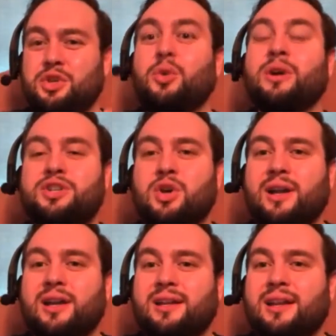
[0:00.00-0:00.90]
you enjoy
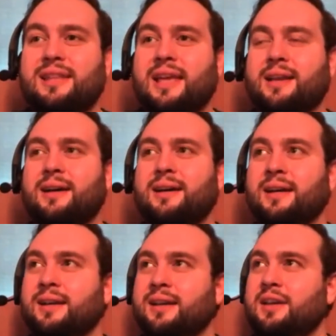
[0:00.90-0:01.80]
it. It's like
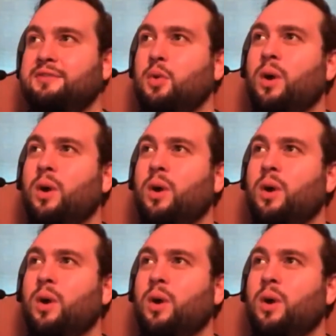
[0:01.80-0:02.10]
if you